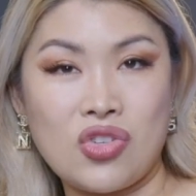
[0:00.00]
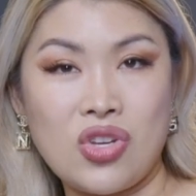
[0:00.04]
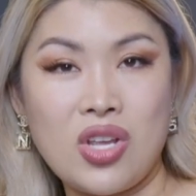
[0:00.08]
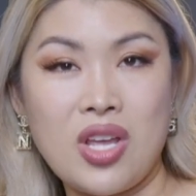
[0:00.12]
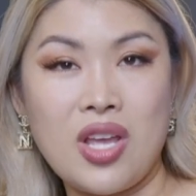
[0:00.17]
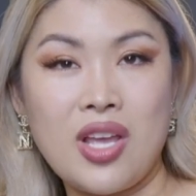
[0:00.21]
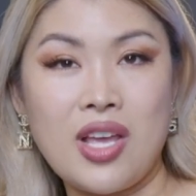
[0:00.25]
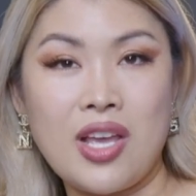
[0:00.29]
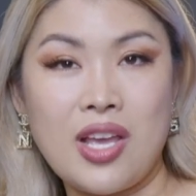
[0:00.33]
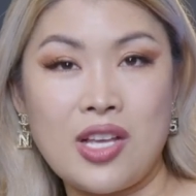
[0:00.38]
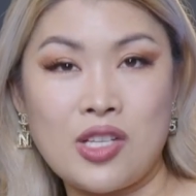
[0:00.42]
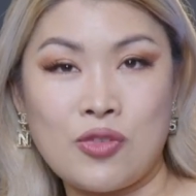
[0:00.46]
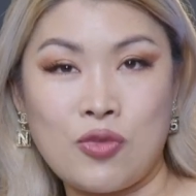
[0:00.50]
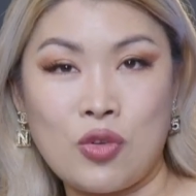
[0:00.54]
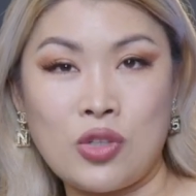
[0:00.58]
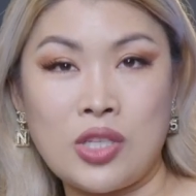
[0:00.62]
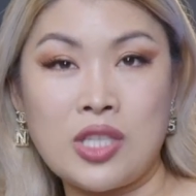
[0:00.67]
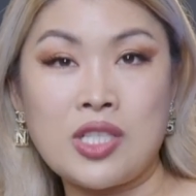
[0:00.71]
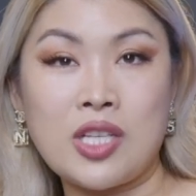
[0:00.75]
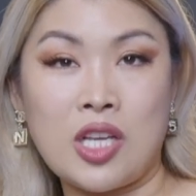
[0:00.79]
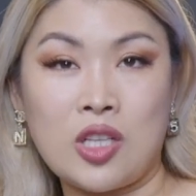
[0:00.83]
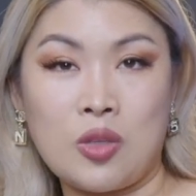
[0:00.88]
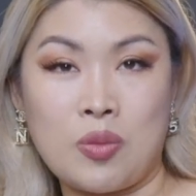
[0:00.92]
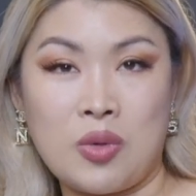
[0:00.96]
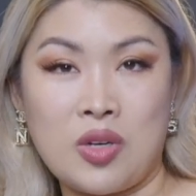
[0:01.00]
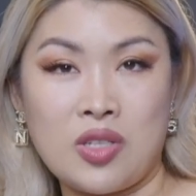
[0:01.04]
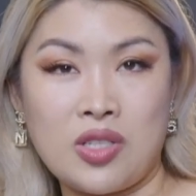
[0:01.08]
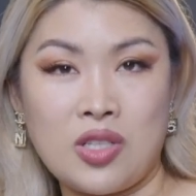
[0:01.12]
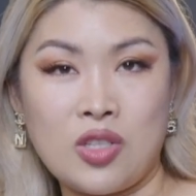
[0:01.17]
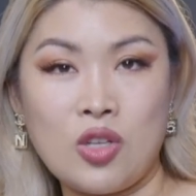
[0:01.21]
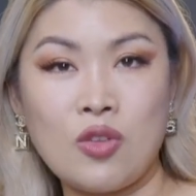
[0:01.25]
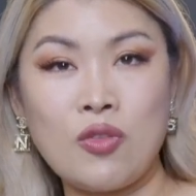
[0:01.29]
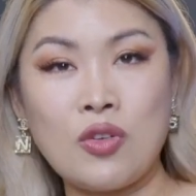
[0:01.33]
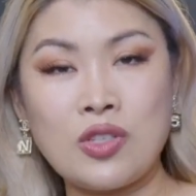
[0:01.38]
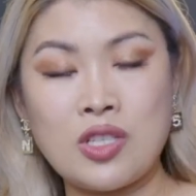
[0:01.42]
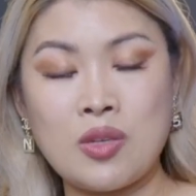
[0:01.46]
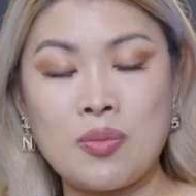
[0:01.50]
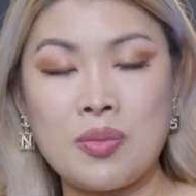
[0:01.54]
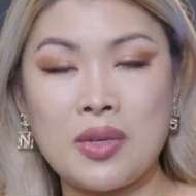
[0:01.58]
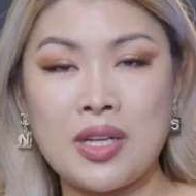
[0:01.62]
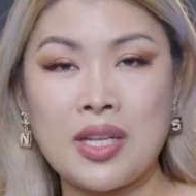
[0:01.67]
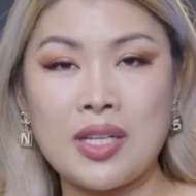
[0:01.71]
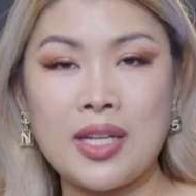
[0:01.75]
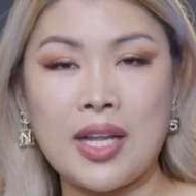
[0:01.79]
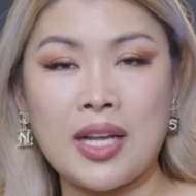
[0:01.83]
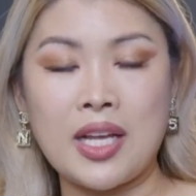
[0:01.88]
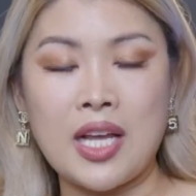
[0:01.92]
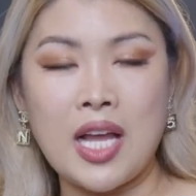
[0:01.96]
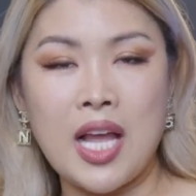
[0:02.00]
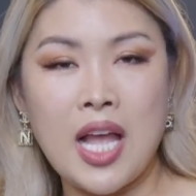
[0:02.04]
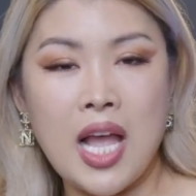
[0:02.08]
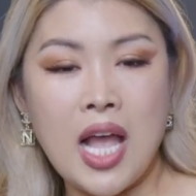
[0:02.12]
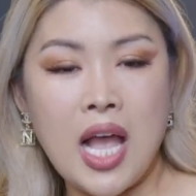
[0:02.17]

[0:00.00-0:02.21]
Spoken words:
It's for this kind of person, not for somebody like